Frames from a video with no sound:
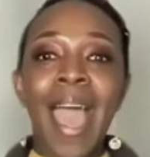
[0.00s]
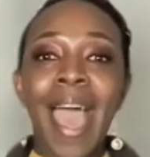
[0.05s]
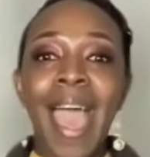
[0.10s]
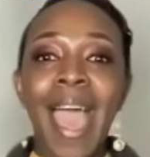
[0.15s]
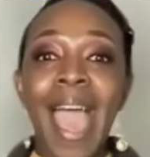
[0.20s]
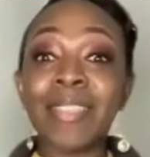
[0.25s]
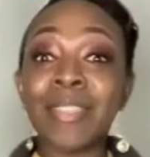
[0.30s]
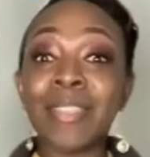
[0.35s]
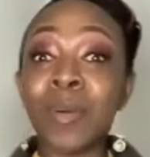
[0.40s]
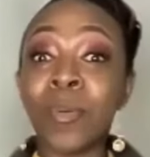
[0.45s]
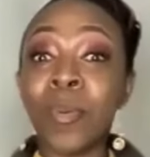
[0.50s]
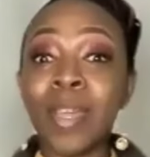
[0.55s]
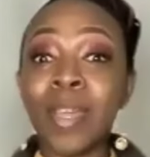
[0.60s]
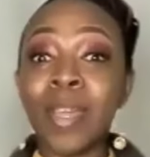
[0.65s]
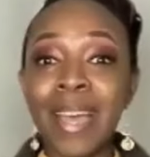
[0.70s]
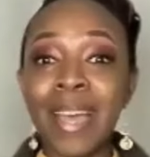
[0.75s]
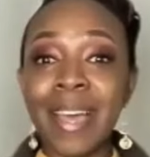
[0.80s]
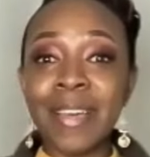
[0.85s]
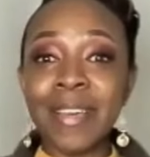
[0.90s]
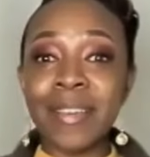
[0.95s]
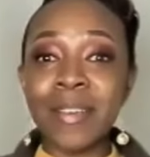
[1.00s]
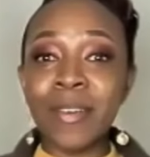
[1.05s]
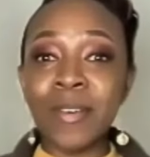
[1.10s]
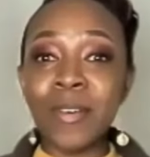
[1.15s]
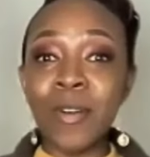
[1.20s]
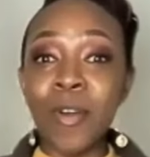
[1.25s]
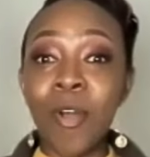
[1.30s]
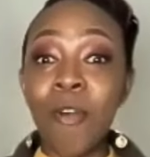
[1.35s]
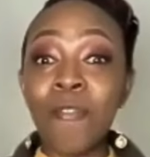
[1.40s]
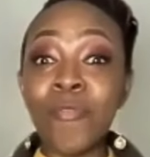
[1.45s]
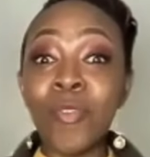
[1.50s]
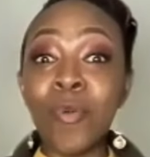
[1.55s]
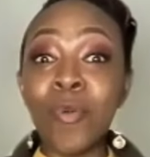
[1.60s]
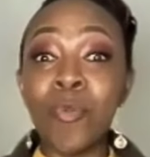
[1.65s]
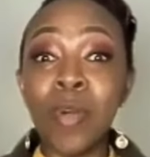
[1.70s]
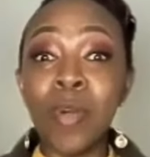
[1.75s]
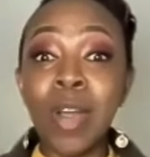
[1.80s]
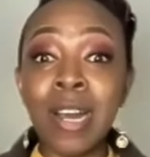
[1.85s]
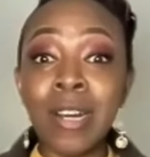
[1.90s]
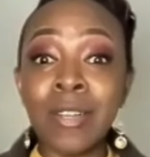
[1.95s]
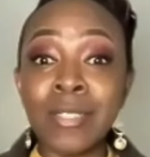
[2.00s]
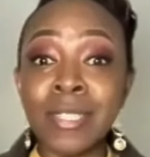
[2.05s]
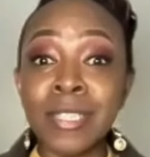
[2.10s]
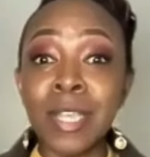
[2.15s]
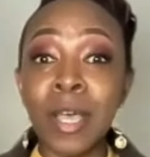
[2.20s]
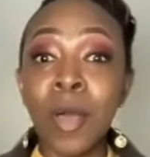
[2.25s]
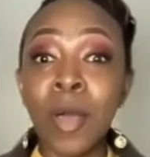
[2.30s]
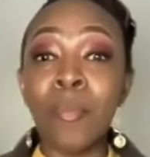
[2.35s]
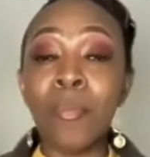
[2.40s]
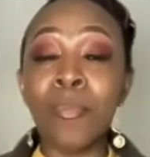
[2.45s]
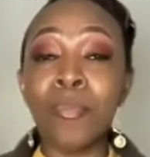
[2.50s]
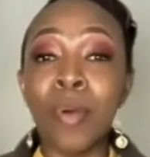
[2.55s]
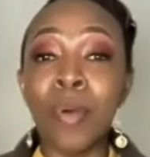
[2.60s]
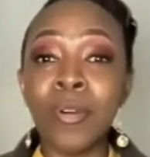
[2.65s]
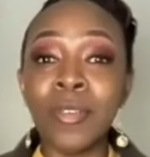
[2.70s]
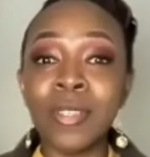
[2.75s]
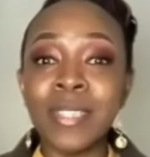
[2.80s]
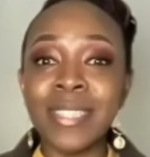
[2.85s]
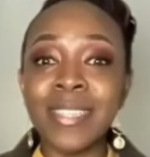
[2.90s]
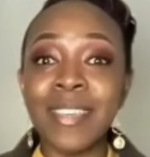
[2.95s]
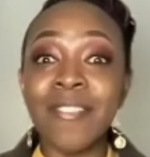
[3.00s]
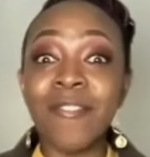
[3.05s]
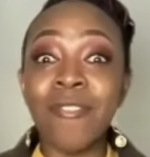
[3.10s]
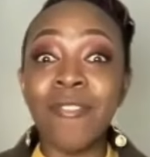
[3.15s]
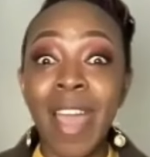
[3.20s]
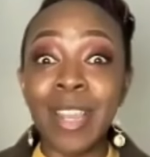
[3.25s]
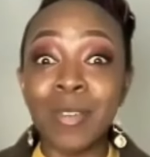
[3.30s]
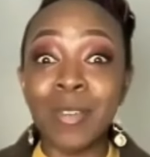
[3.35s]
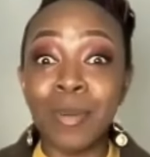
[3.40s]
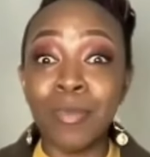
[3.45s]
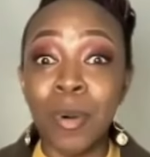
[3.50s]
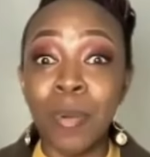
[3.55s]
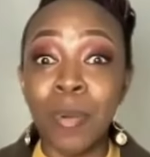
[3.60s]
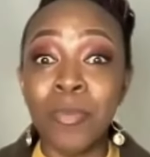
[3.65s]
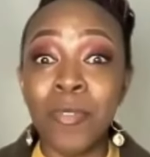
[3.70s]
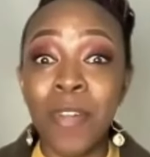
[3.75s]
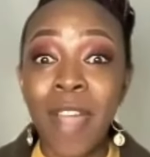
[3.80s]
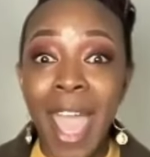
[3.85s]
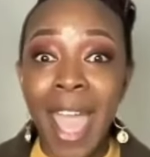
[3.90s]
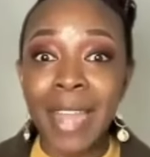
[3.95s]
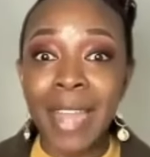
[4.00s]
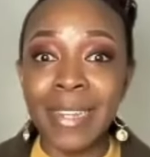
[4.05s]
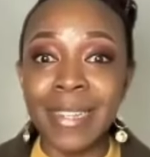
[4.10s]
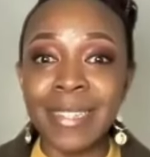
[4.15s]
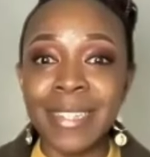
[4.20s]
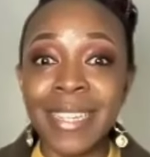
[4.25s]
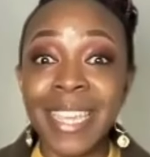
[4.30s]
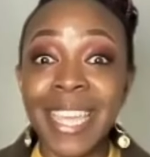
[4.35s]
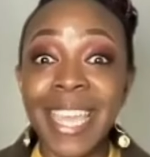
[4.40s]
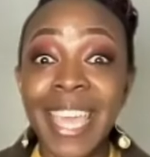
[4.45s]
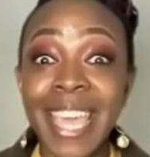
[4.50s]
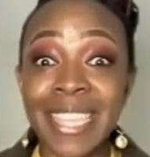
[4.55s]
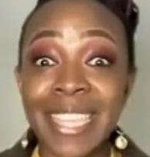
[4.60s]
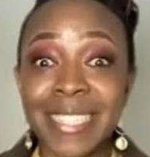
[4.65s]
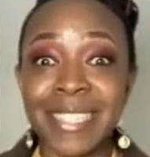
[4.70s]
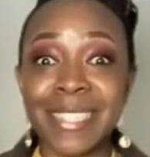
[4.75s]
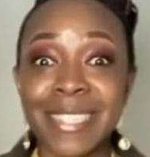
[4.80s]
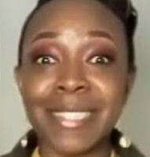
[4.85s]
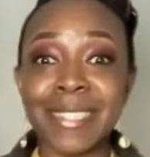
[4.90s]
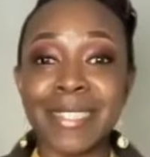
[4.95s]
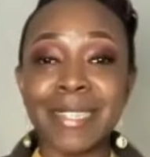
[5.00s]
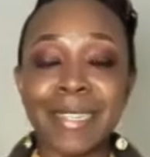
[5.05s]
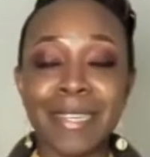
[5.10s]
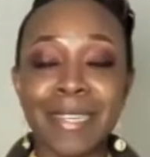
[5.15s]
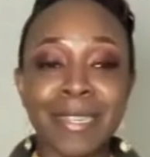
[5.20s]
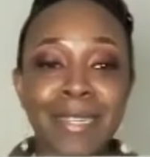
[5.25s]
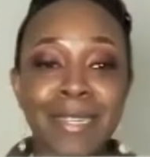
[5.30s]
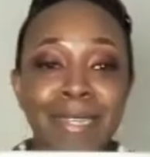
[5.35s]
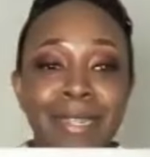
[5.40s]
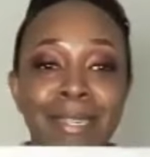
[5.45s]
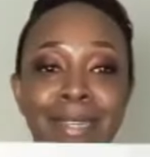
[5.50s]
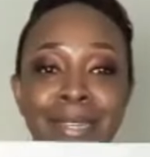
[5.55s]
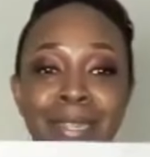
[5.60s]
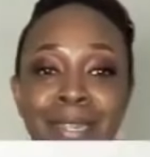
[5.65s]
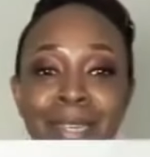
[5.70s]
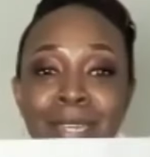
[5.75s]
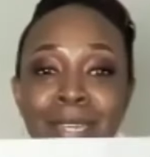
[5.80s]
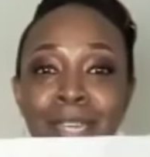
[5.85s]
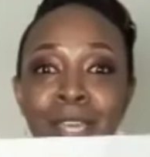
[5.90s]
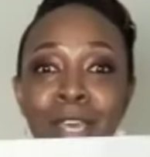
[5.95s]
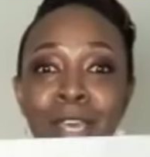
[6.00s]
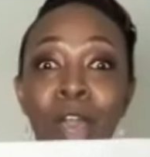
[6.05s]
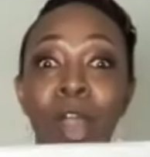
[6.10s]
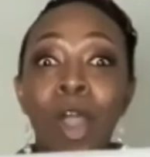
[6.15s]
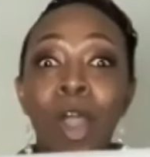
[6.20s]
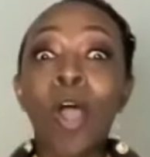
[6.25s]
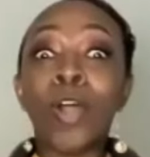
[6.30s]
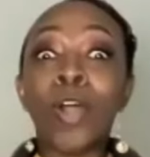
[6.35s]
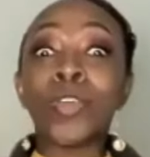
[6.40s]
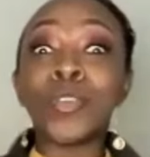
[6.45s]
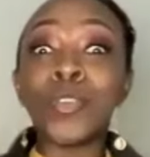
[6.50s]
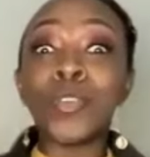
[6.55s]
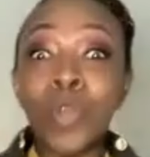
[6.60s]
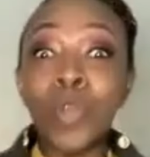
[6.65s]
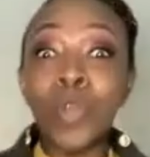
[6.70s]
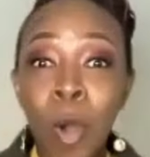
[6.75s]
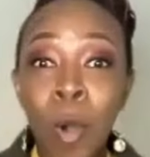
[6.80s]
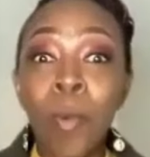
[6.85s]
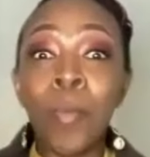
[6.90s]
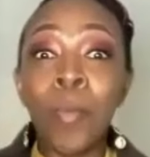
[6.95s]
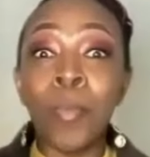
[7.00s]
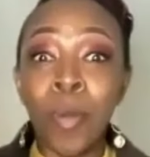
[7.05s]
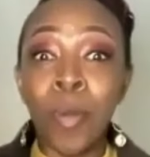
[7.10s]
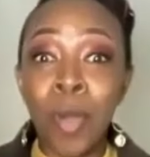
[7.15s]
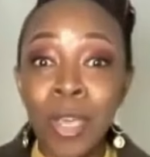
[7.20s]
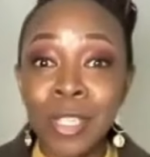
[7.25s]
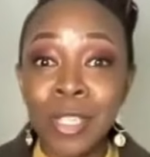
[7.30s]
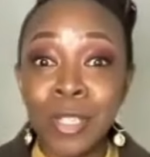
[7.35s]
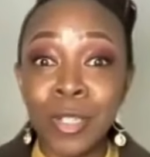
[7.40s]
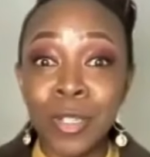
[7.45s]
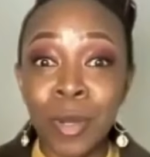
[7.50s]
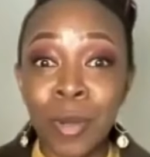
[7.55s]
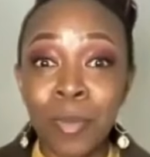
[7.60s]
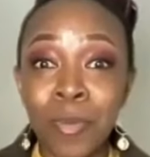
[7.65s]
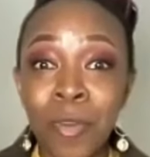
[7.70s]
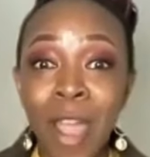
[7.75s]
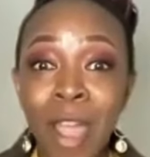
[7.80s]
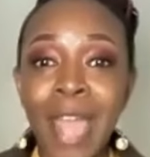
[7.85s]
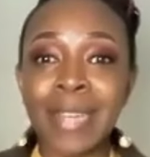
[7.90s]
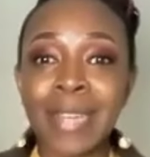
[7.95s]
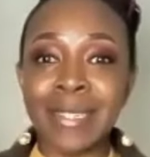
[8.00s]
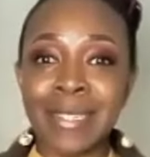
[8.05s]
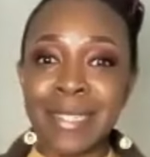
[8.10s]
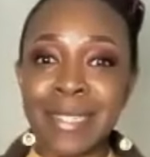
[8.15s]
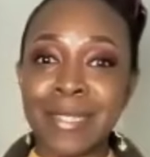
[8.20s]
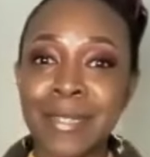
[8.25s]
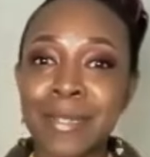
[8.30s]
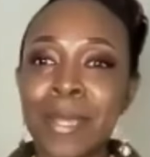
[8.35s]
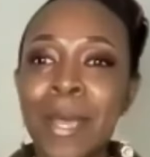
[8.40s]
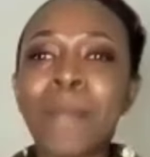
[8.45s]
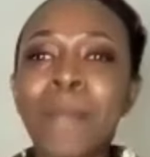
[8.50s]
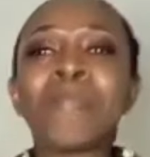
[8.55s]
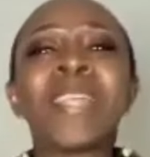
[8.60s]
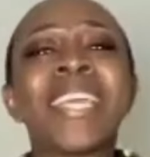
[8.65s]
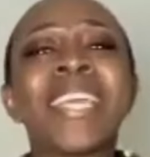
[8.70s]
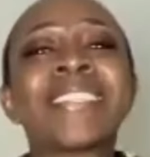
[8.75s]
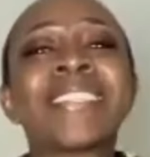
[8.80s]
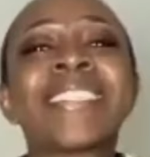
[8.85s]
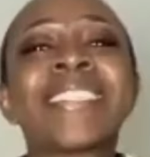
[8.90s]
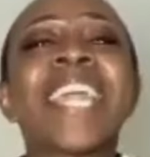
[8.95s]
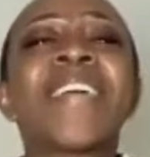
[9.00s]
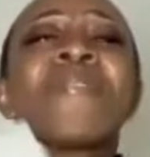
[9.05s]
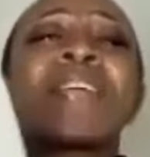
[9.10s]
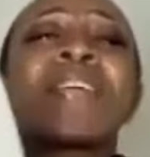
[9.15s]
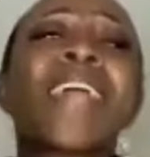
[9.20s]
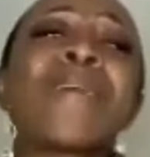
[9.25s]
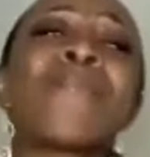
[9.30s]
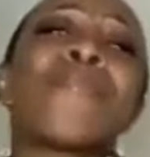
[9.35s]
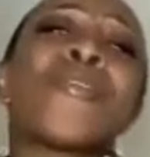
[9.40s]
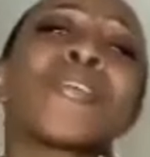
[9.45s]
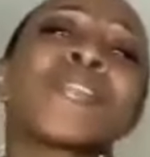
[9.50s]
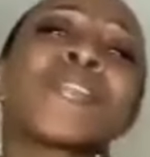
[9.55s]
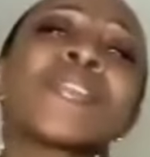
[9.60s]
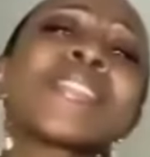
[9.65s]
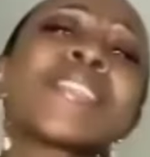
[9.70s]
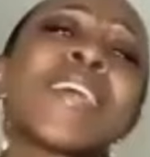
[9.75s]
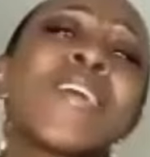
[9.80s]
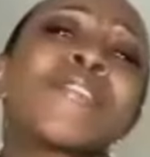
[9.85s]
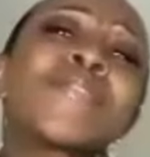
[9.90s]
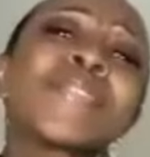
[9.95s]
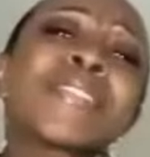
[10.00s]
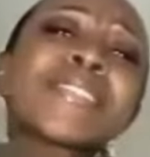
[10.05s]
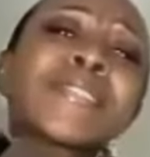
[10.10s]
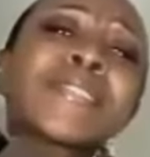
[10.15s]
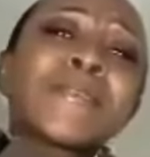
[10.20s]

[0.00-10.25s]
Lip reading: and the winner of the world's most valuable brand is your personal brand. Please give it up for yourselves.